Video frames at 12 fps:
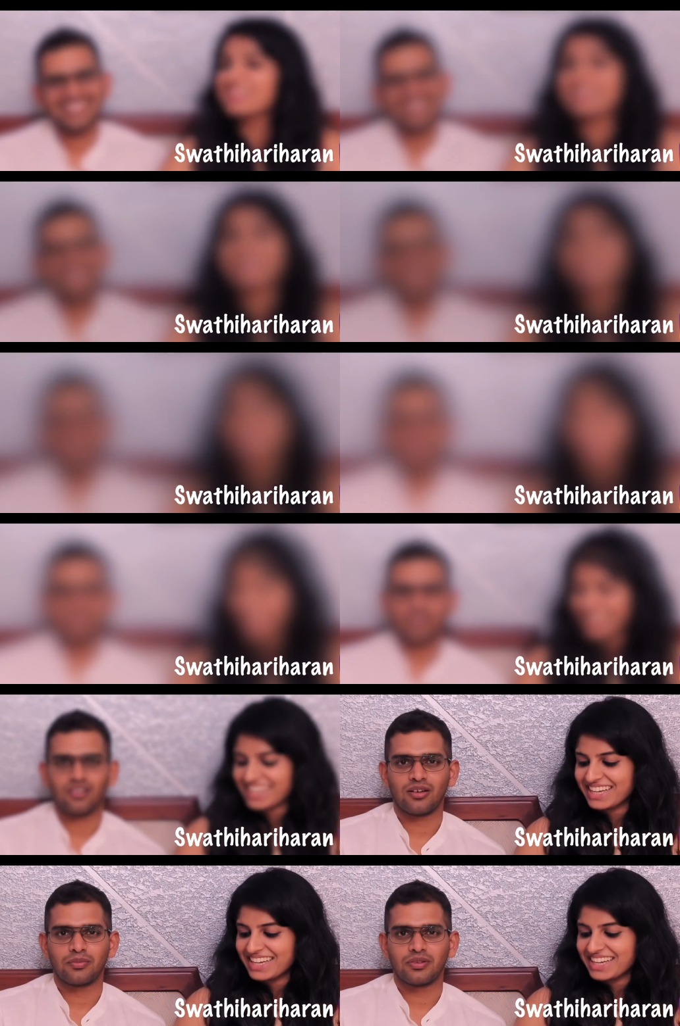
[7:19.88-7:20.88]
Speaker 1: Kudi. She's
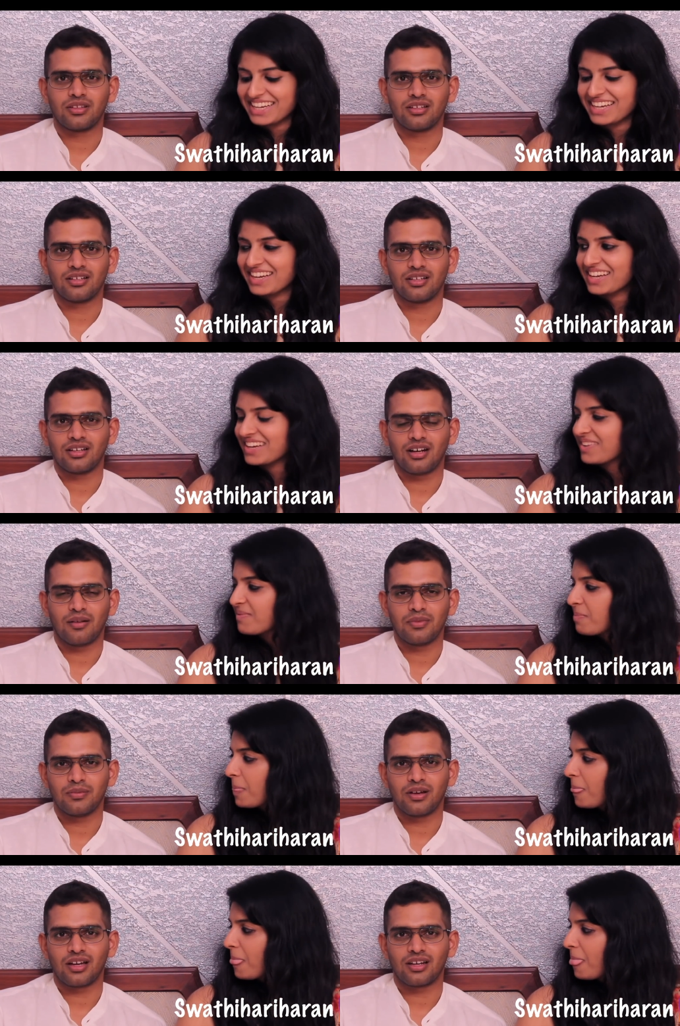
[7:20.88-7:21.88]
grown up in the army
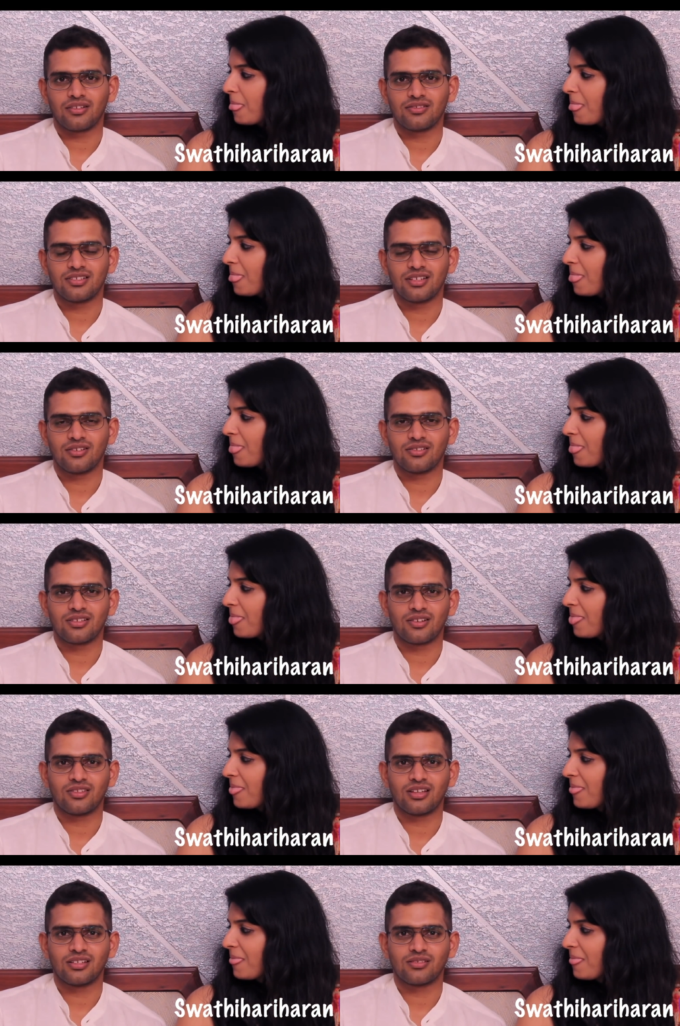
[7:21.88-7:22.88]
background. She knows how
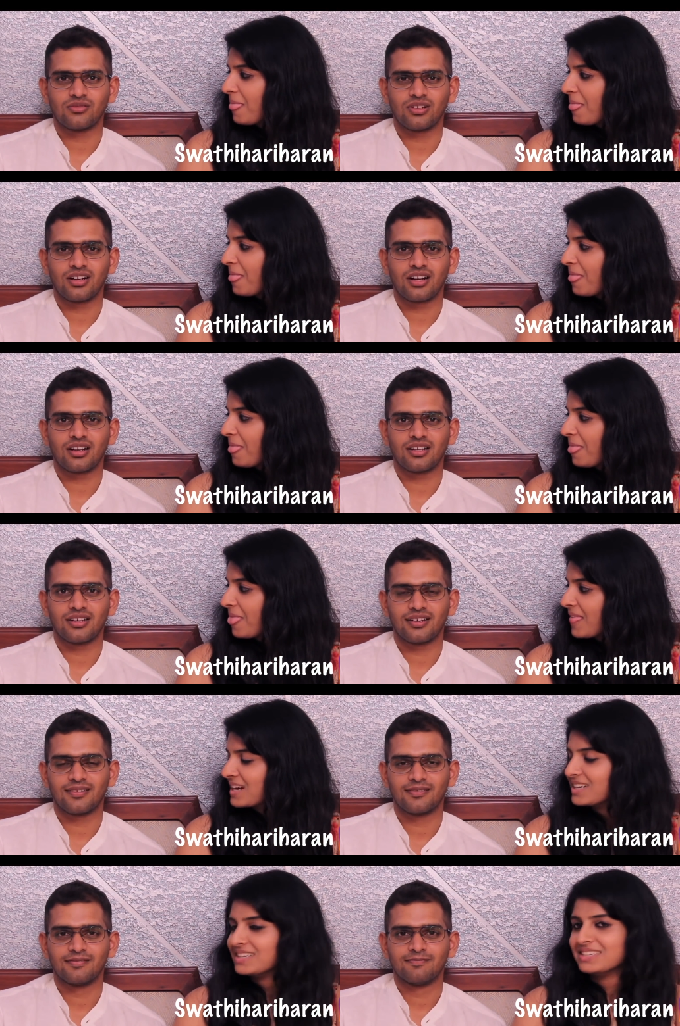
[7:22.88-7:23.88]
things work and.
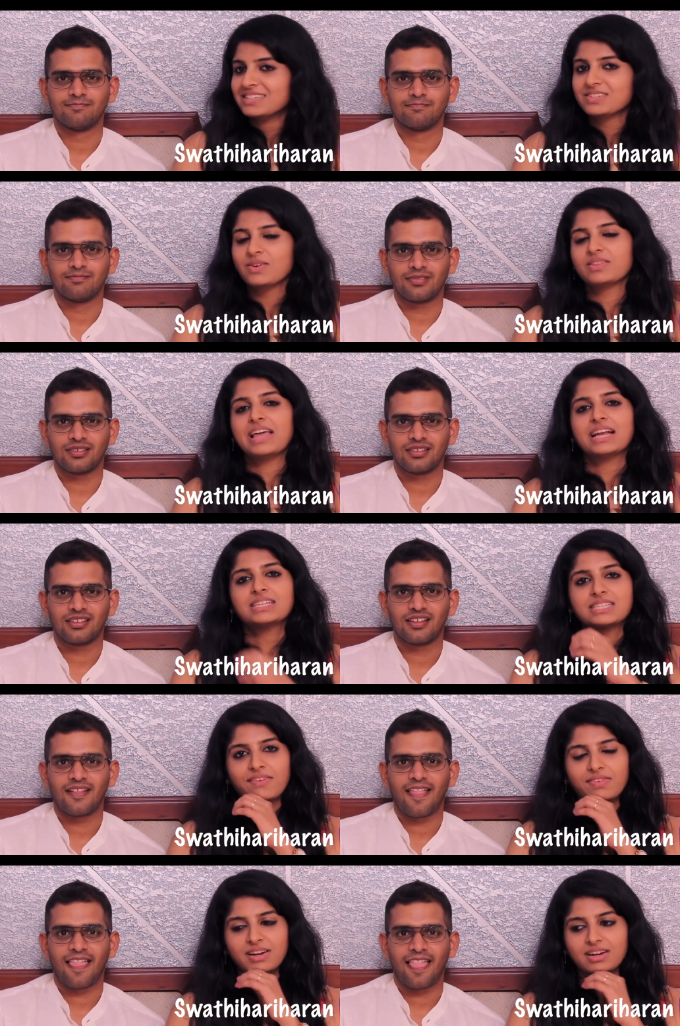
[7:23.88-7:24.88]
Speaker 2: No, that's
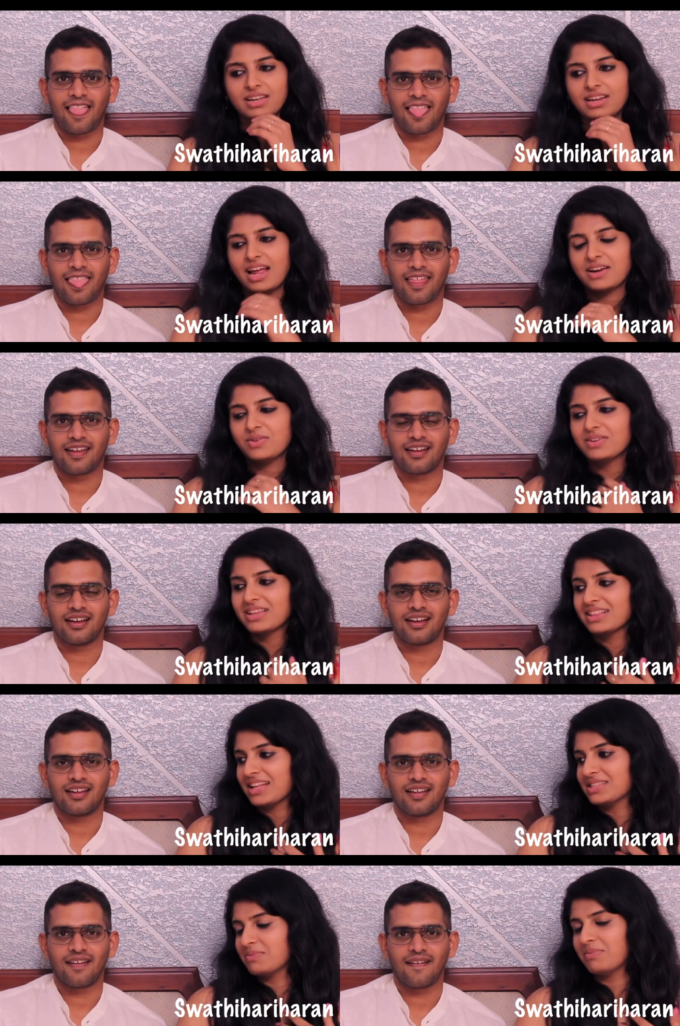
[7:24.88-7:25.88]
definitely. I don't think
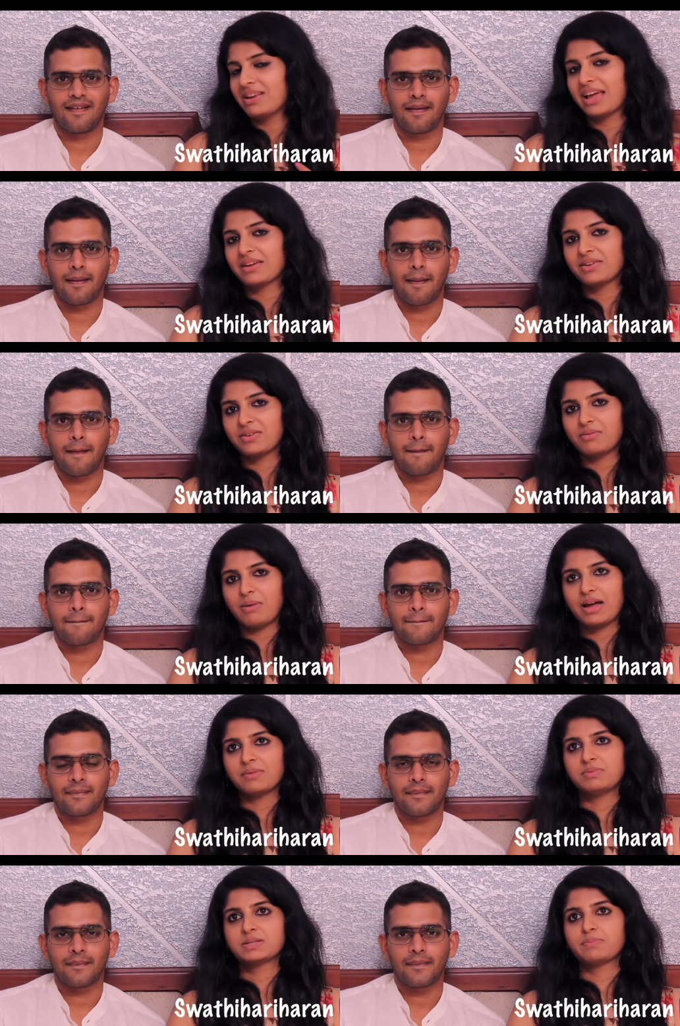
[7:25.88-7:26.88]
that's like you know
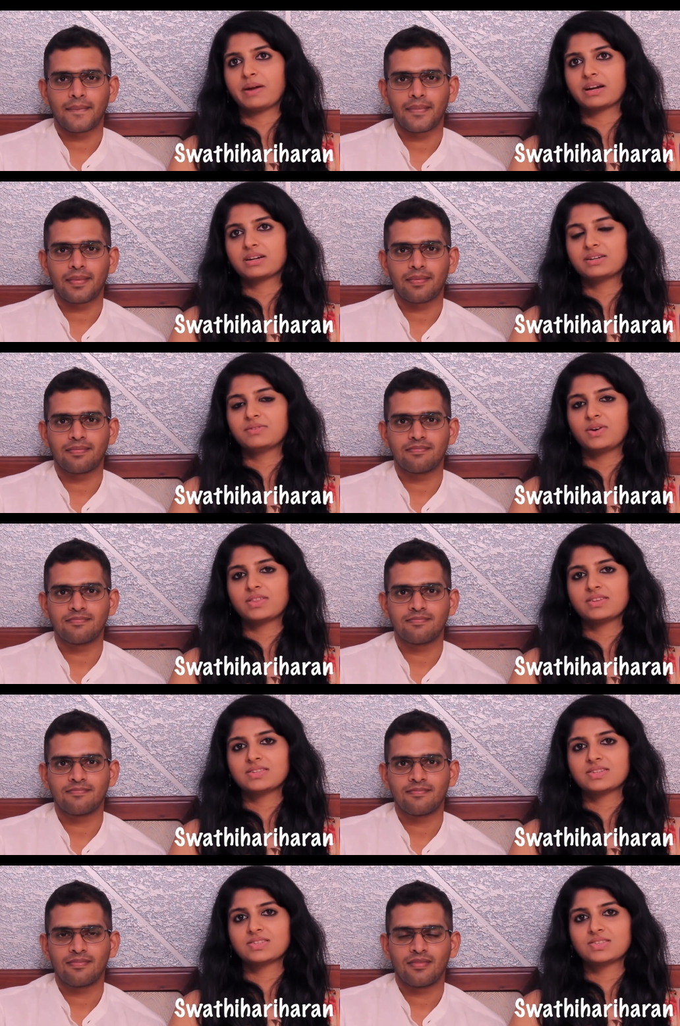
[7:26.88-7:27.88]
my perspective on
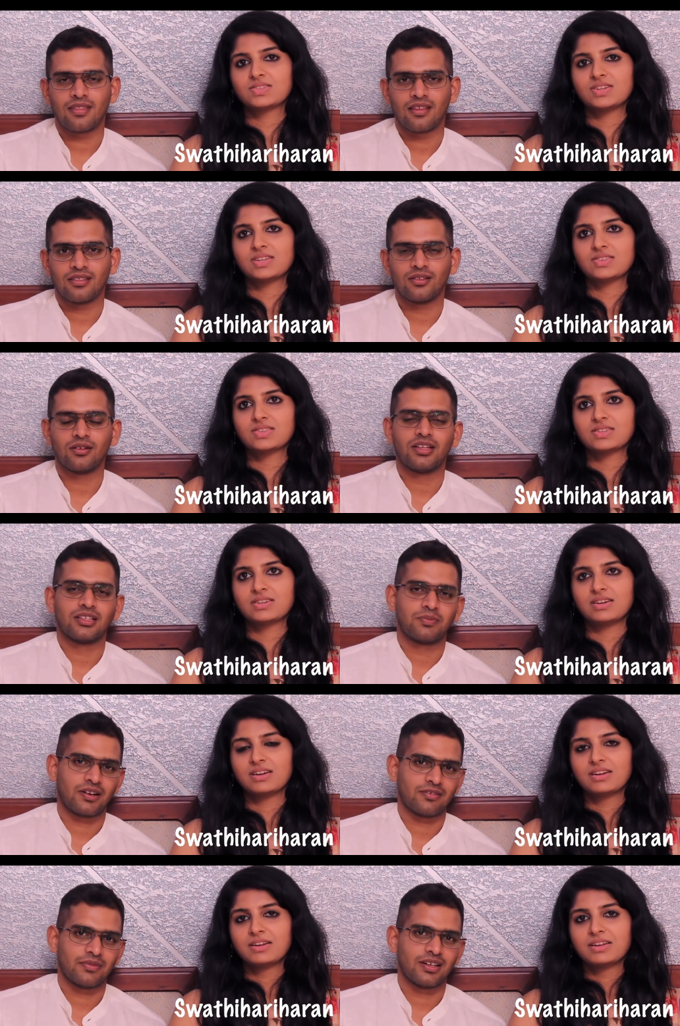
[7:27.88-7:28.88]
this. It's just no. That's
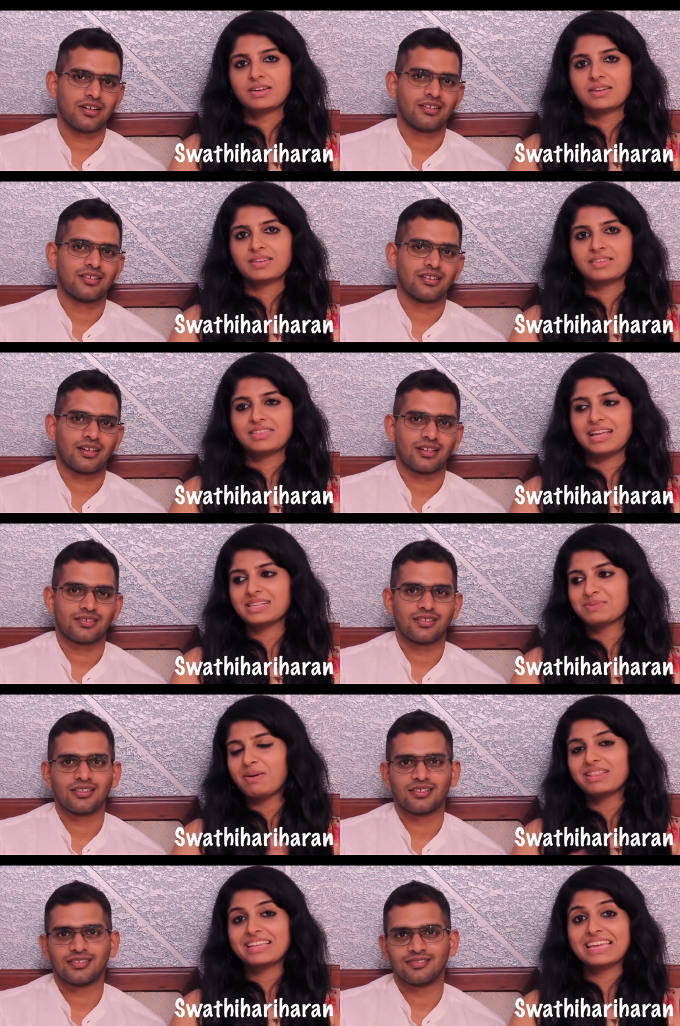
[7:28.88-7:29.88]
part of my answer. That's
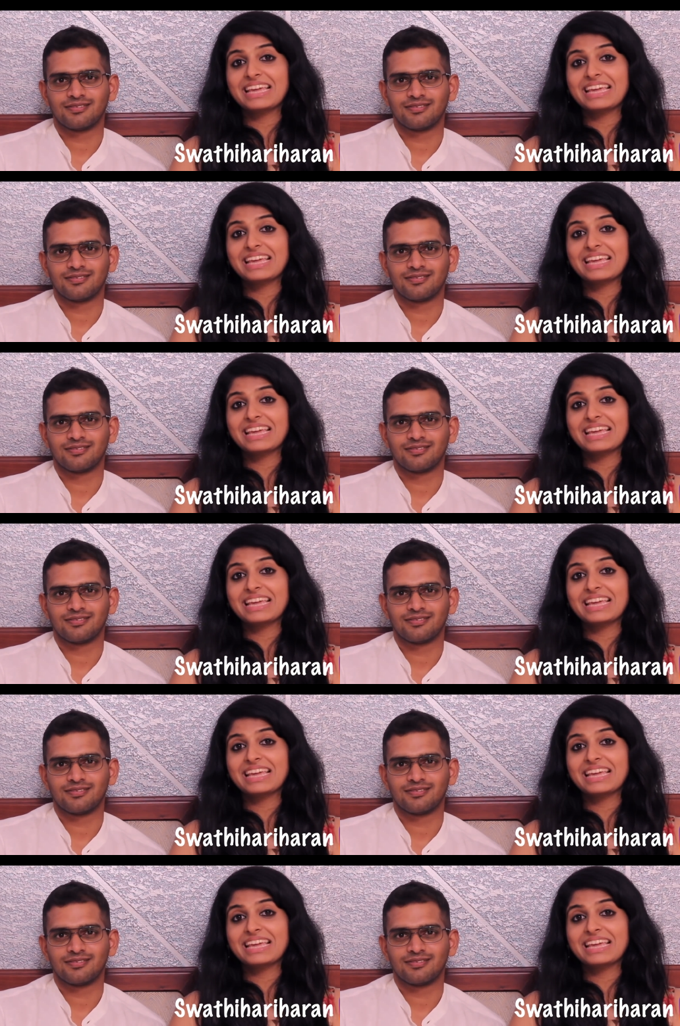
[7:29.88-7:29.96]
but